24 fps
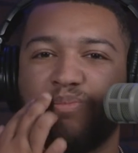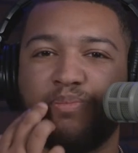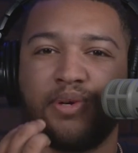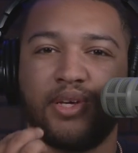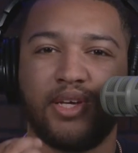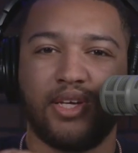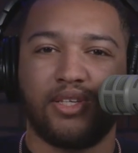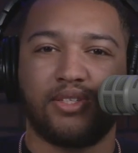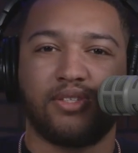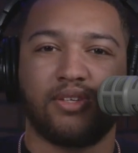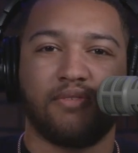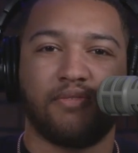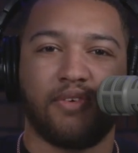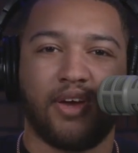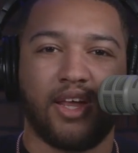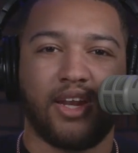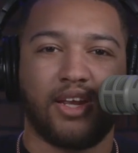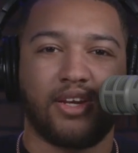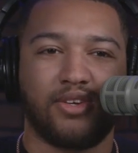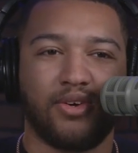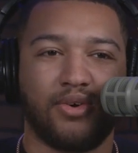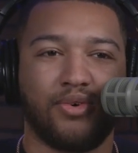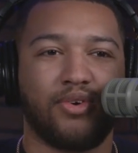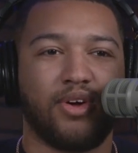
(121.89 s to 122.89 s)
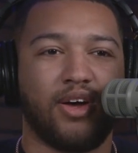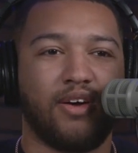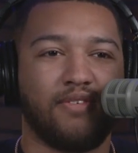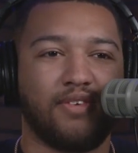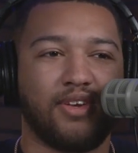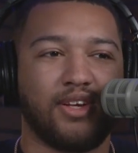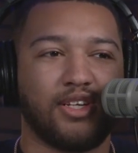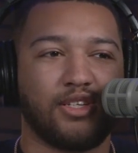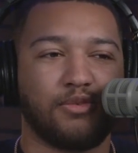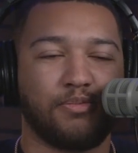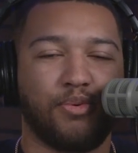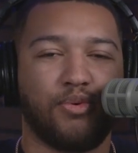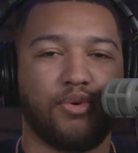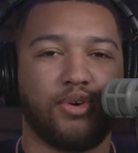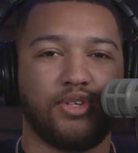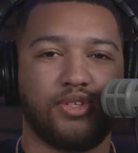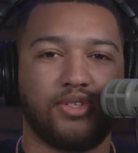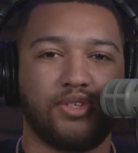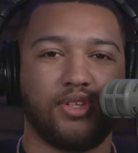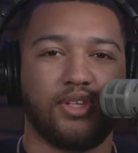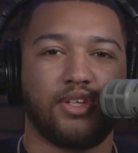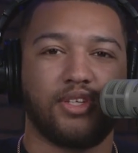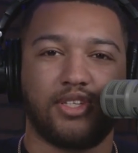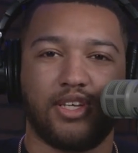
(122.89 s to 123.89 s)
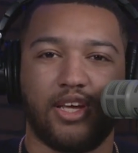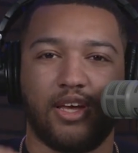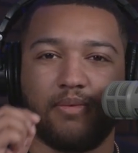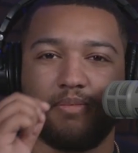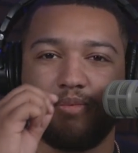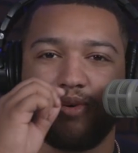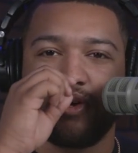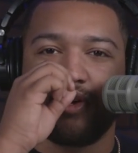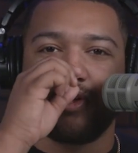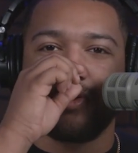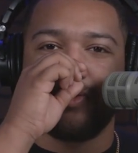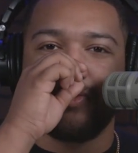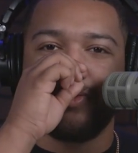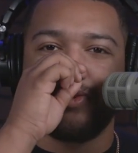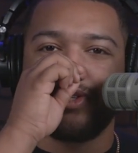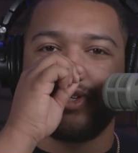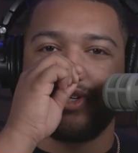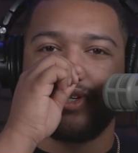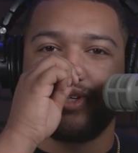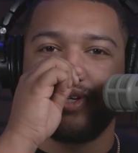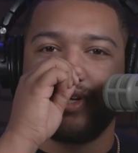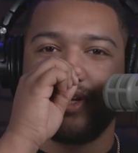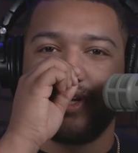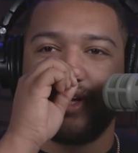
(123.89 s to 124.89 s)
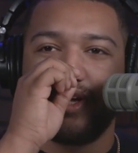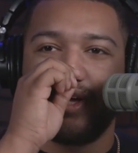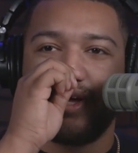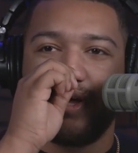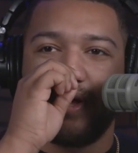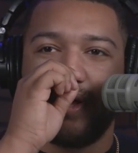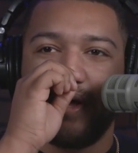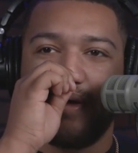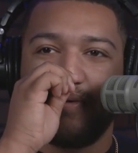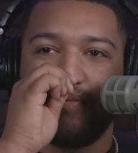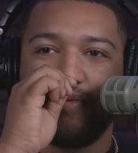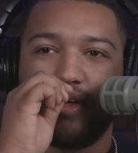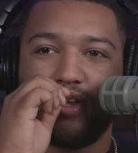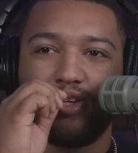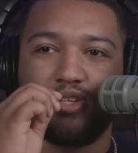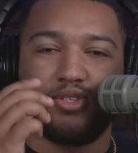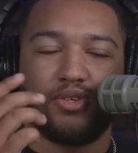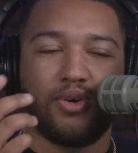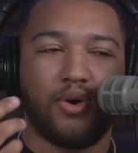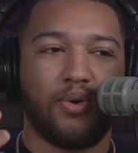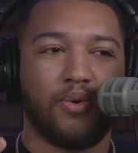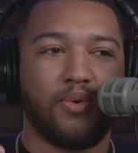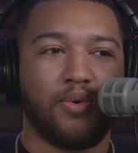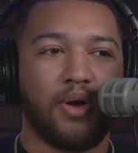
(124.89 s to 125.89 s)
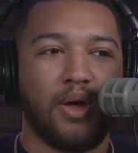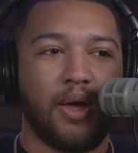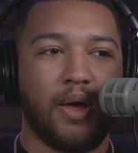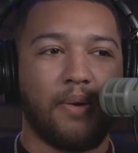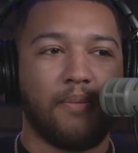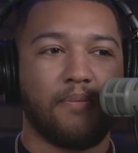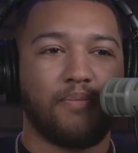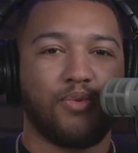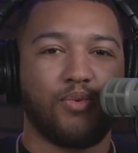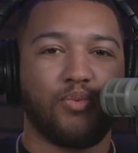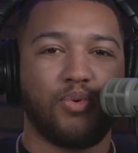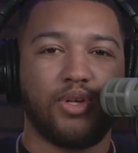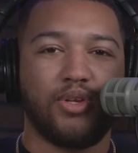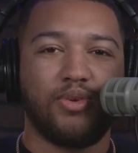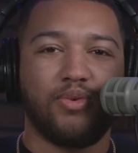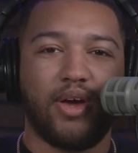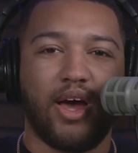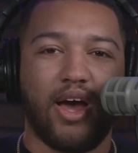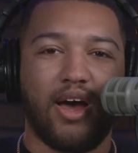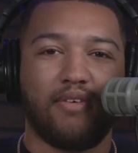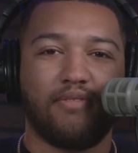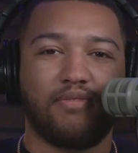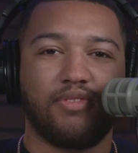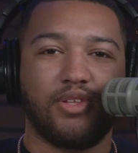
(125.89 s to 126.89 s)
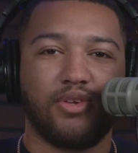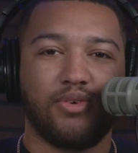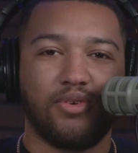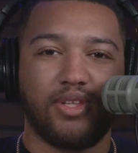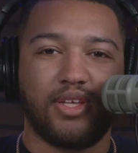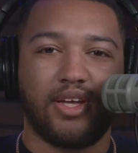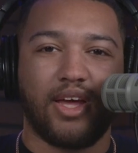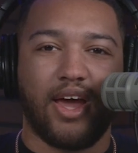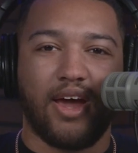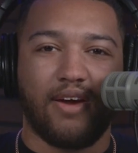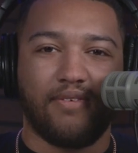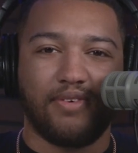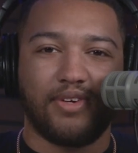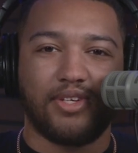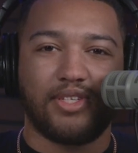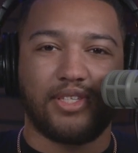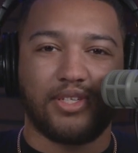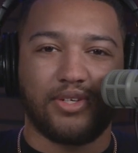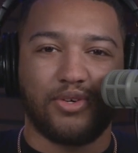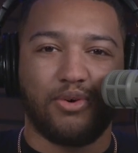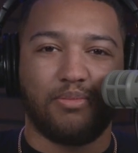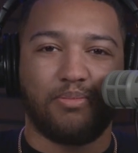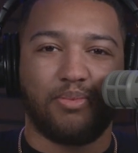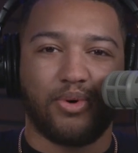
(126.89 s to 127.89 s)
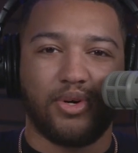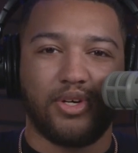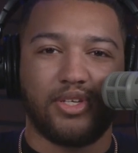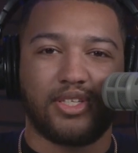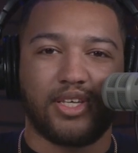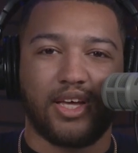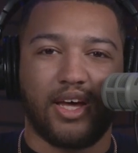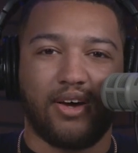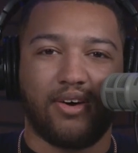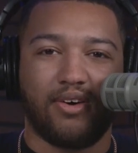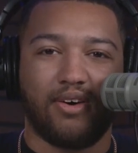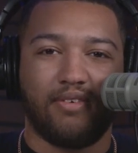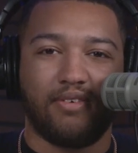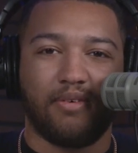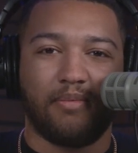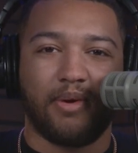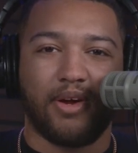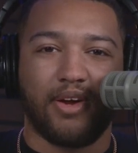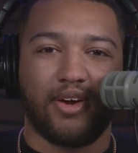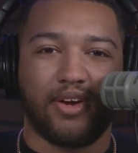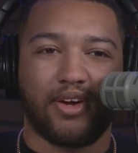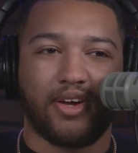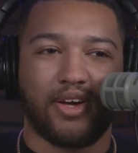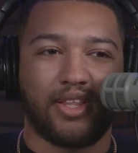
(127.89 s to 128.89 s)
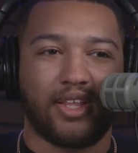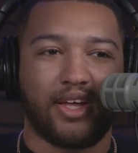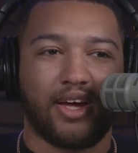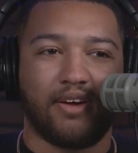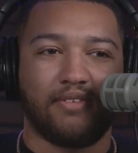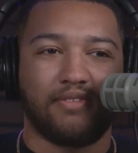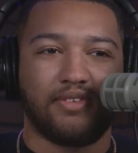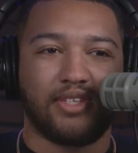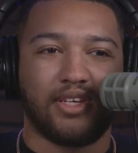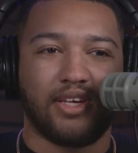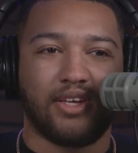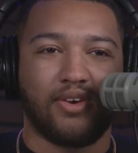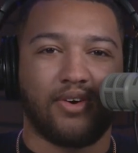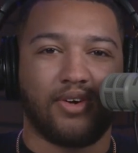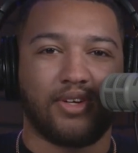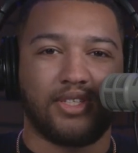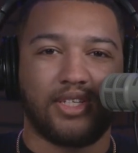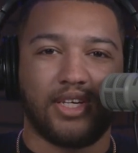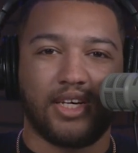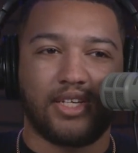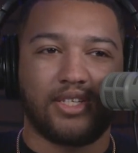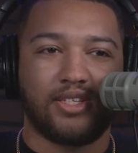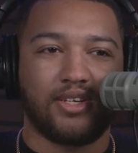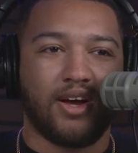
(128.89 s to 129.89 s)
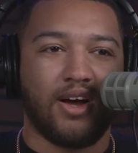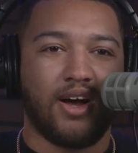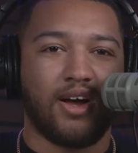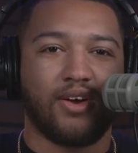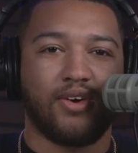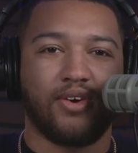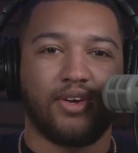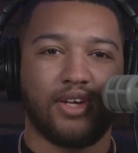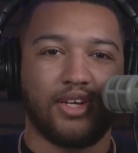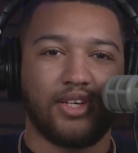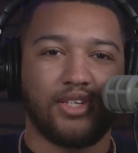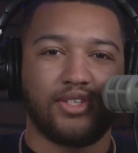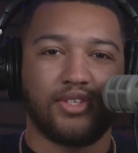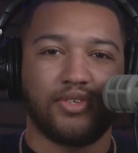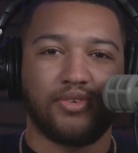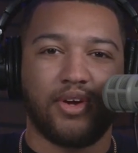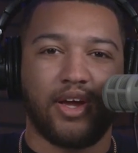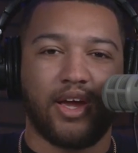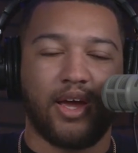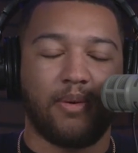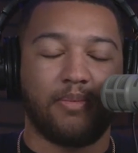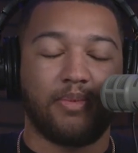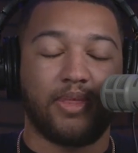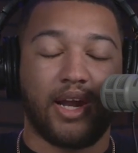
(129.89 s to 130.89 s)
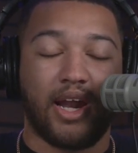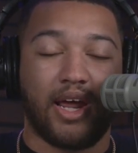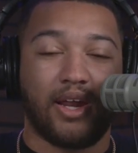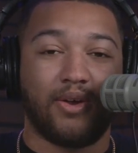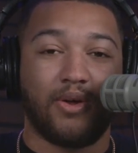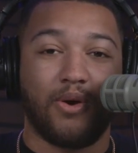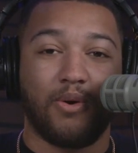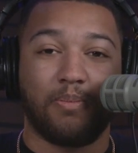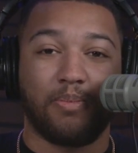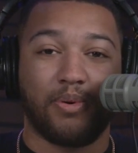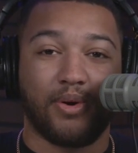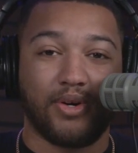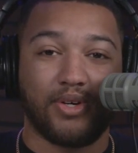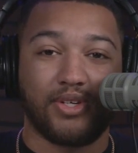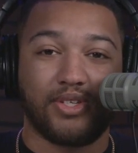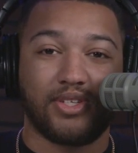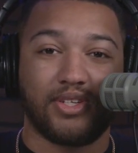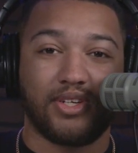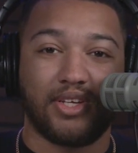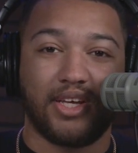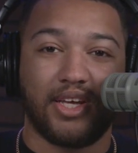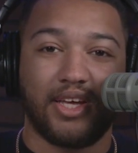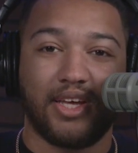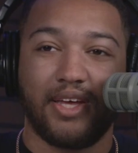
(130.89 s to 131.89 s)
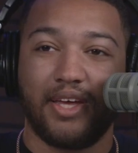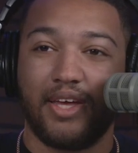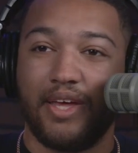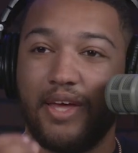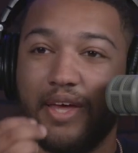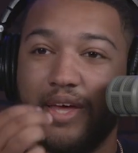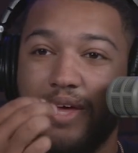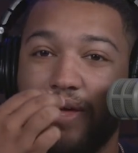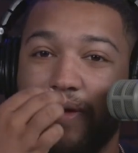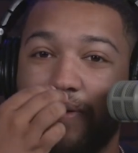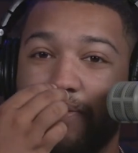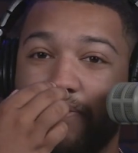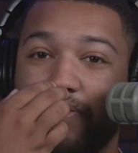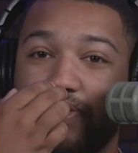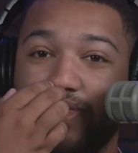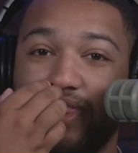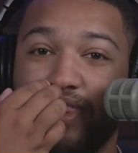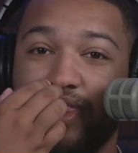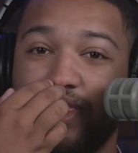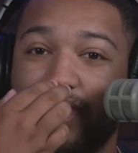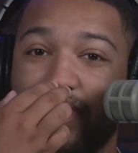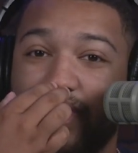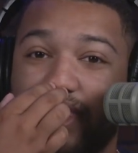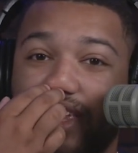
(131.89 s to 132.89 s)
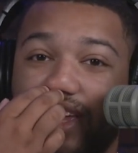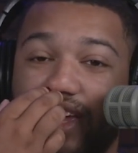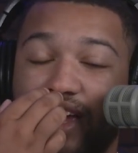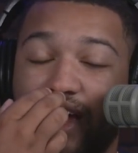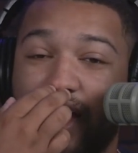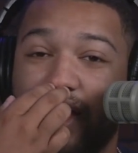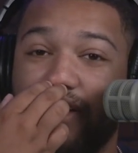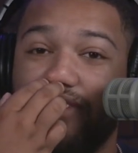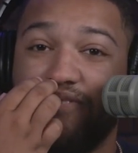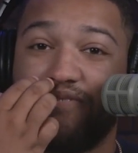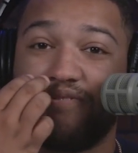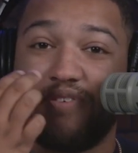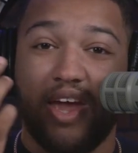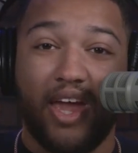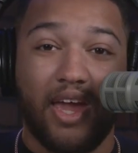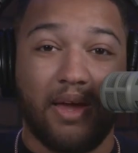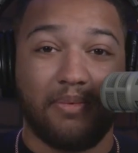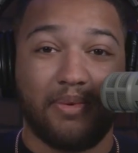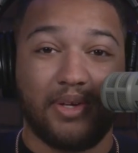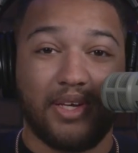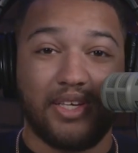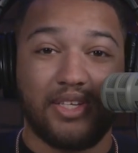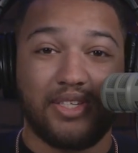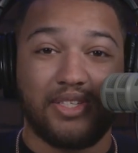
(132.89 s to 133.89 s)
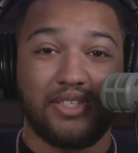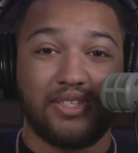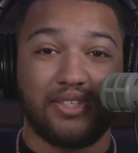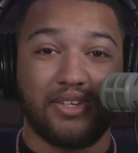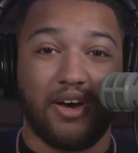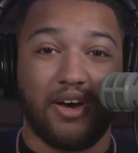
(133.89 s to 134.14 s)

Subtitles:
piece of anecdotal evidence points to the same conclusion. And so when you have literally every single Boy Scout of America that I've seen on TikTok, on Instagram, that I know personally, and families